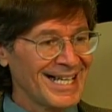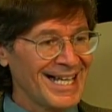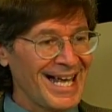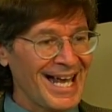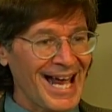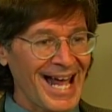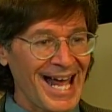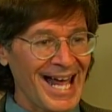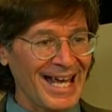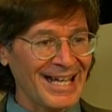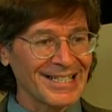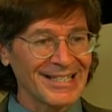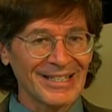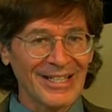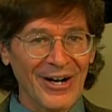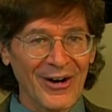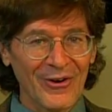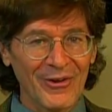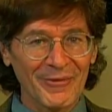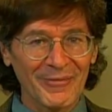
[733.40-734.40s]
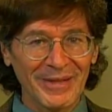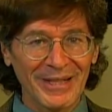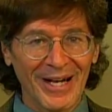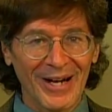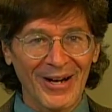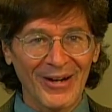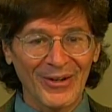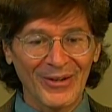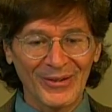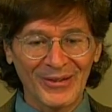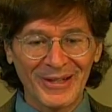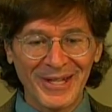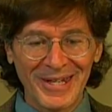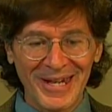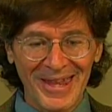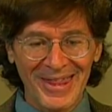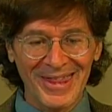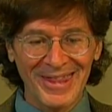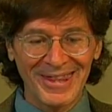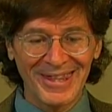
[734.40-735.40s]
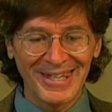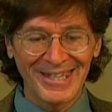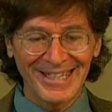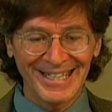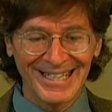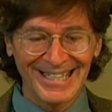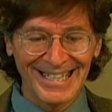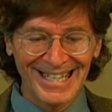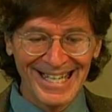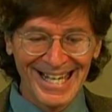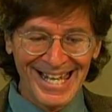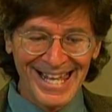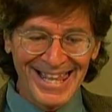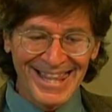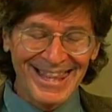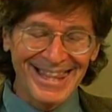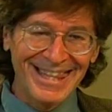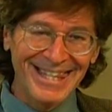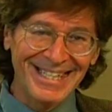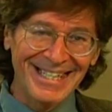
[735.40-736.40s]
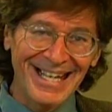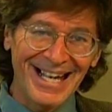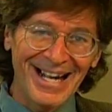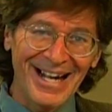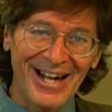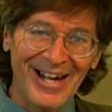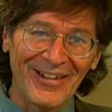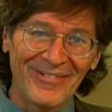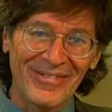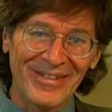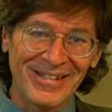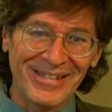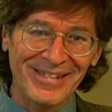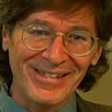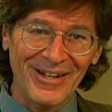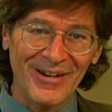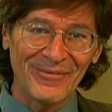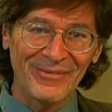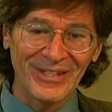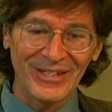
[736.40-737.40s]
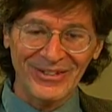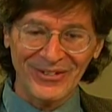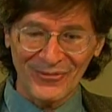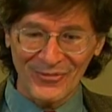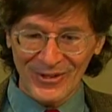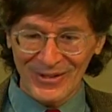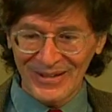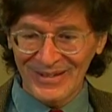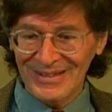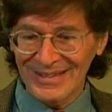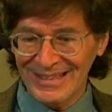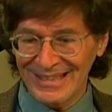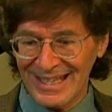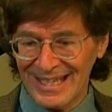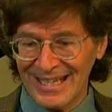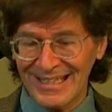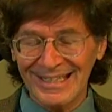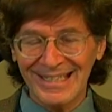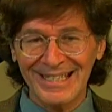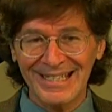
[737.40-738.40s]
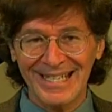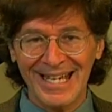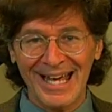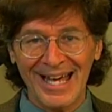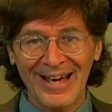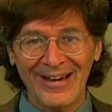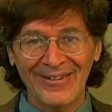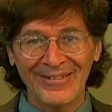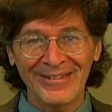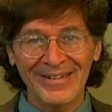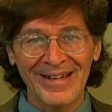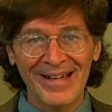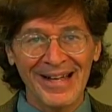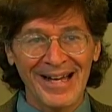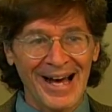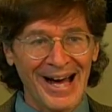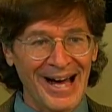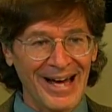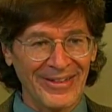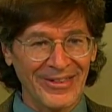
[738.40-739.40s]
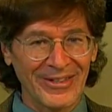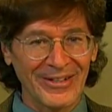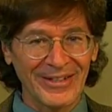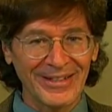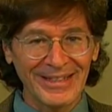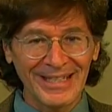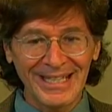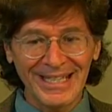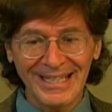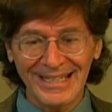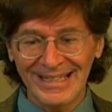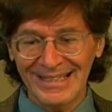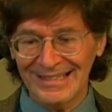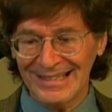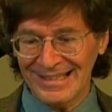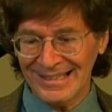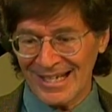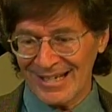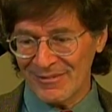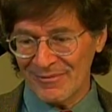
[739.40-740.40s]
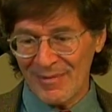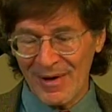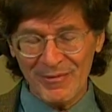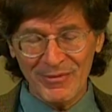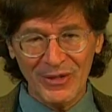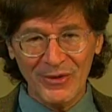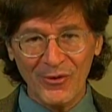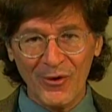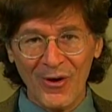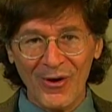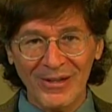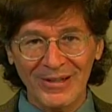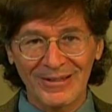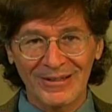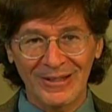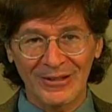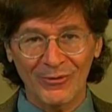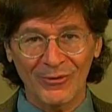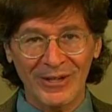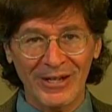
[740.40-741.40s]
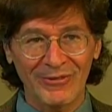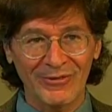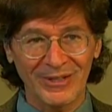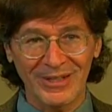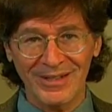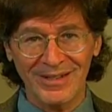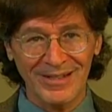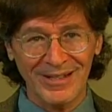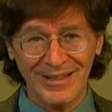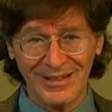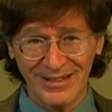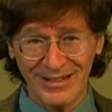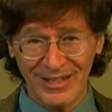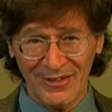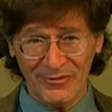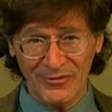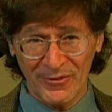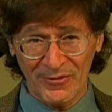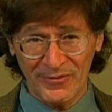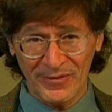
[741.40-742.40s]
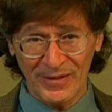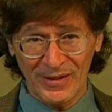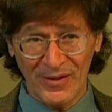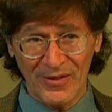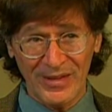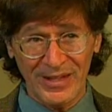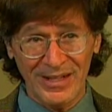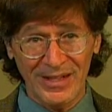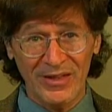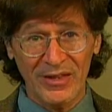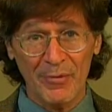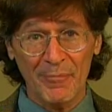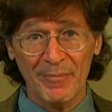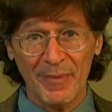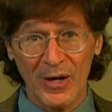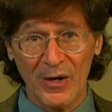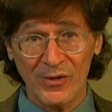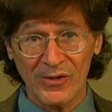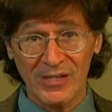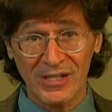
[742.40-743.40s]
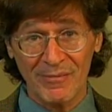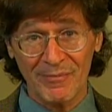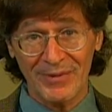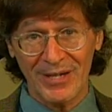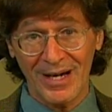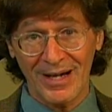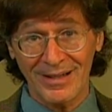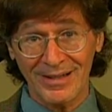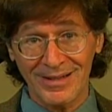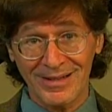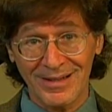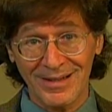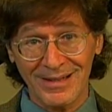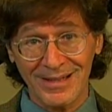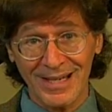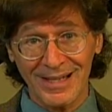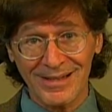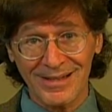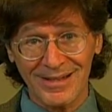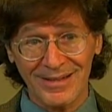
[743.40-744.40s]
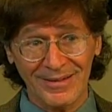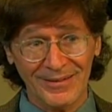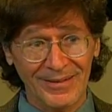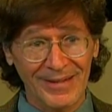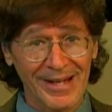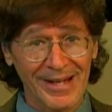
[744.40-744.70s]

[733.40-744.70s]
and lo and behold, the the uh, the subject will get down on their knees and, and maybe crawl a little, whatever, just like, you know, fulfill the, the post-hypnotic suggestion.